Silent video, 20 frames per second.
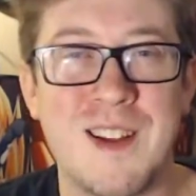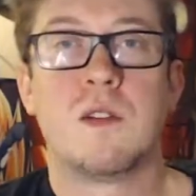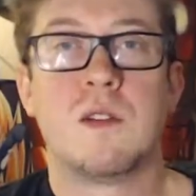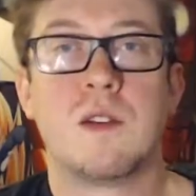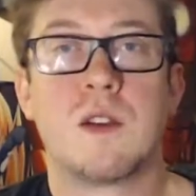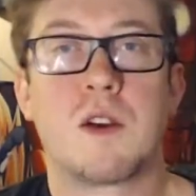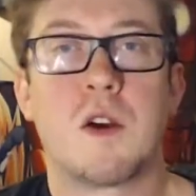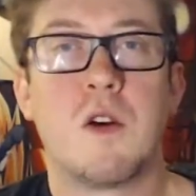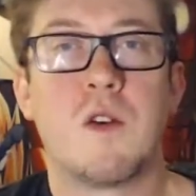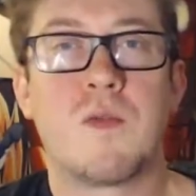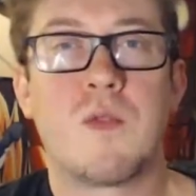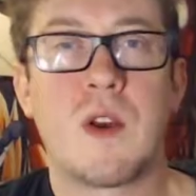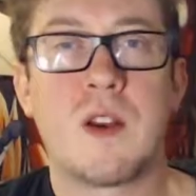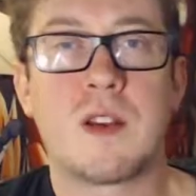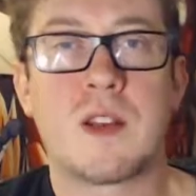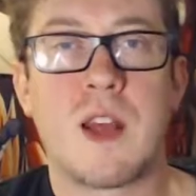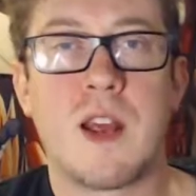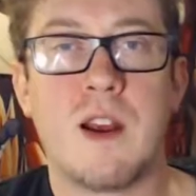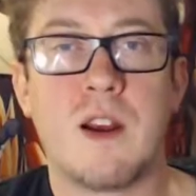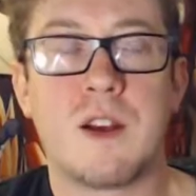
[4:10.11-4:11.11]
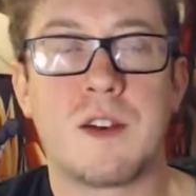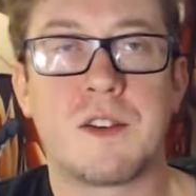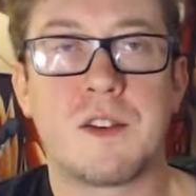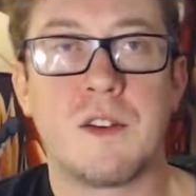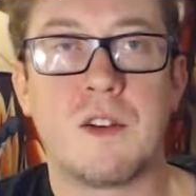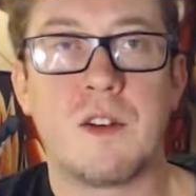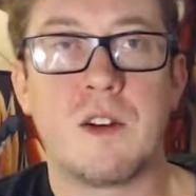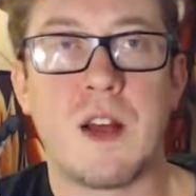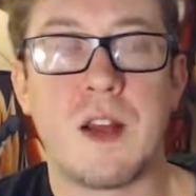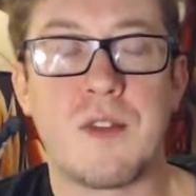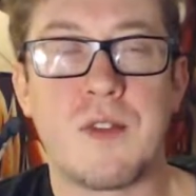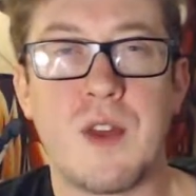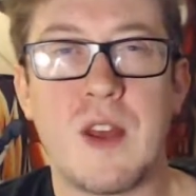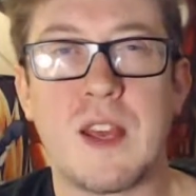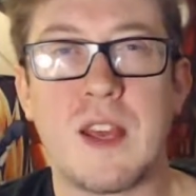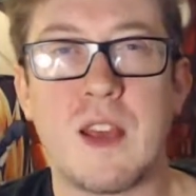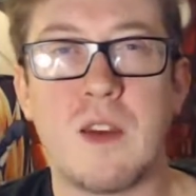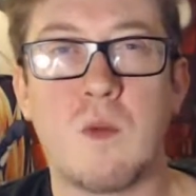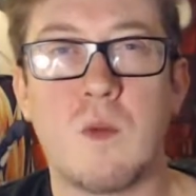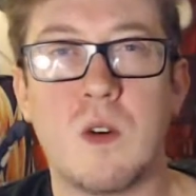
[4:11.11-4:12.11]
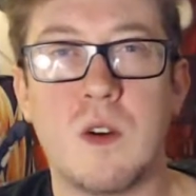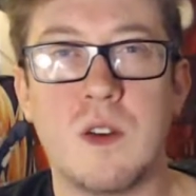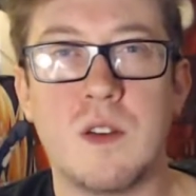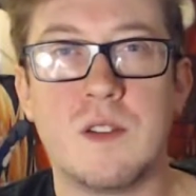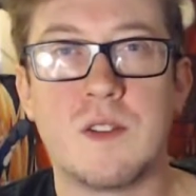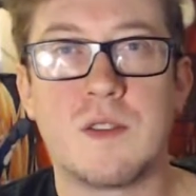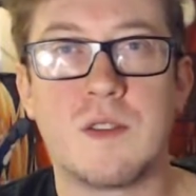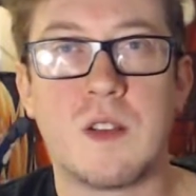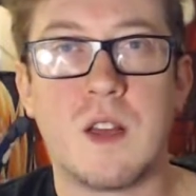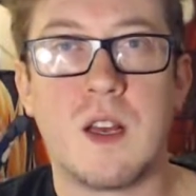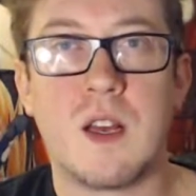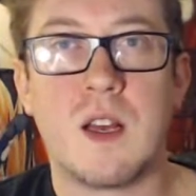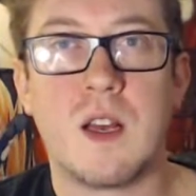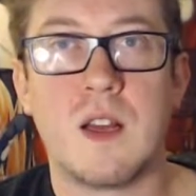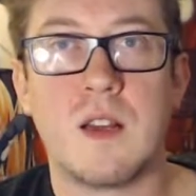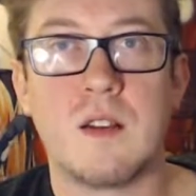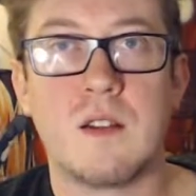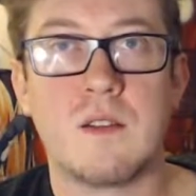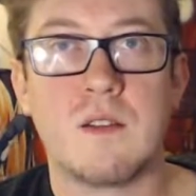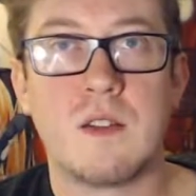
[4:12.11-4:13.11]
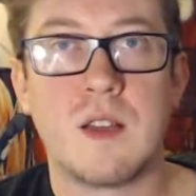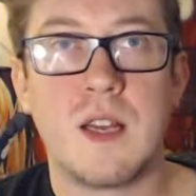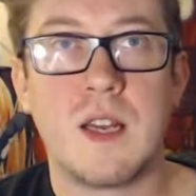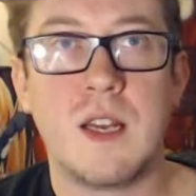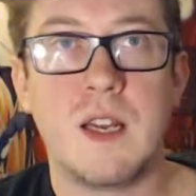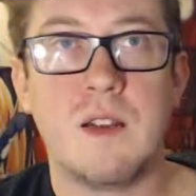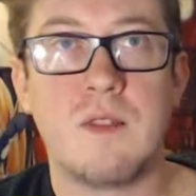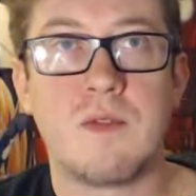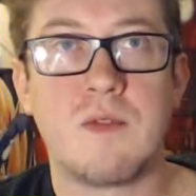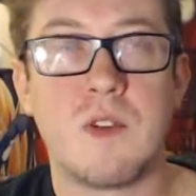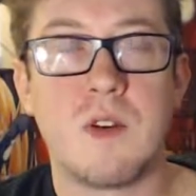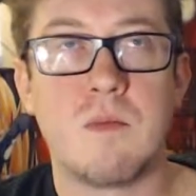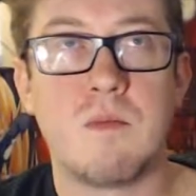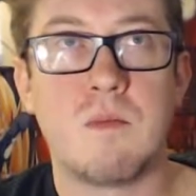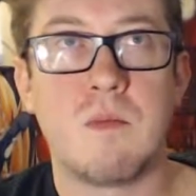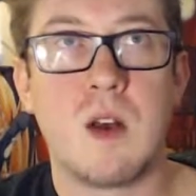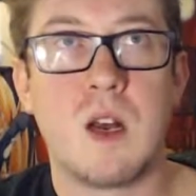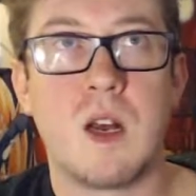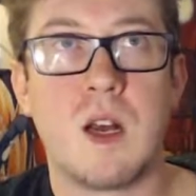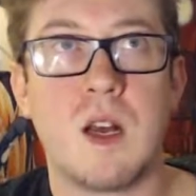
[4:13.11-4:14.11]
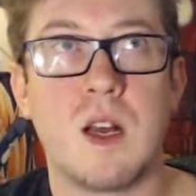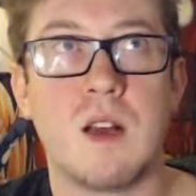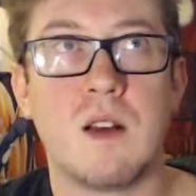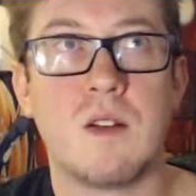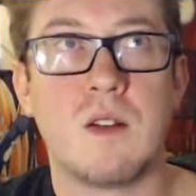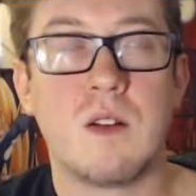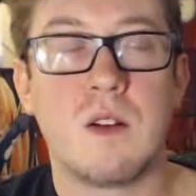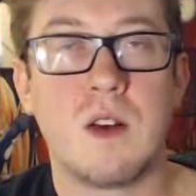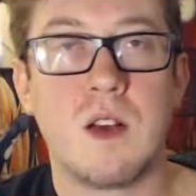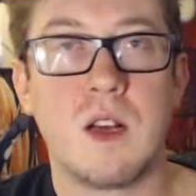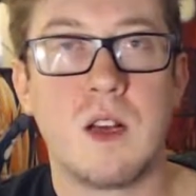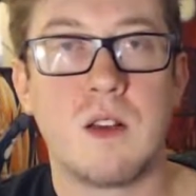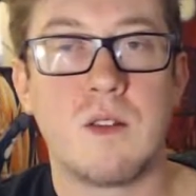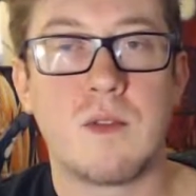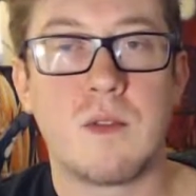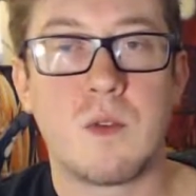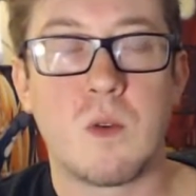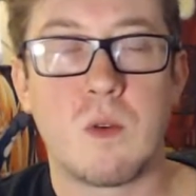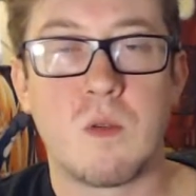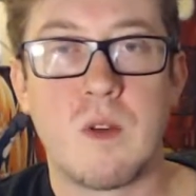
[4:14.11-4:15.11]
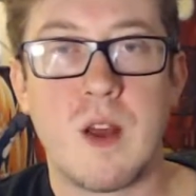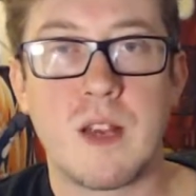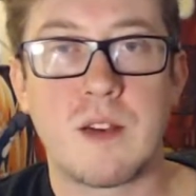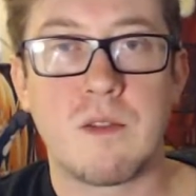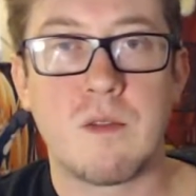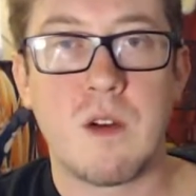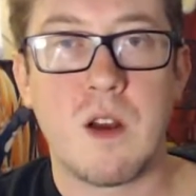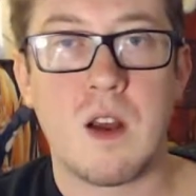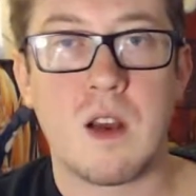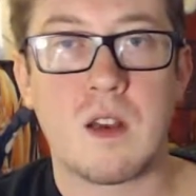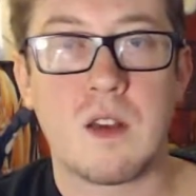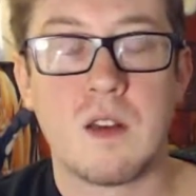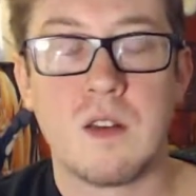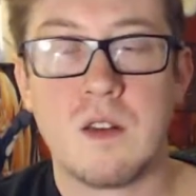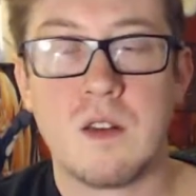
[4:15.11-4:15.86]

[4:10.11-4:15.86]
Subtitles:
The girlfriend character, I think it was lady from Thor Ragnarok.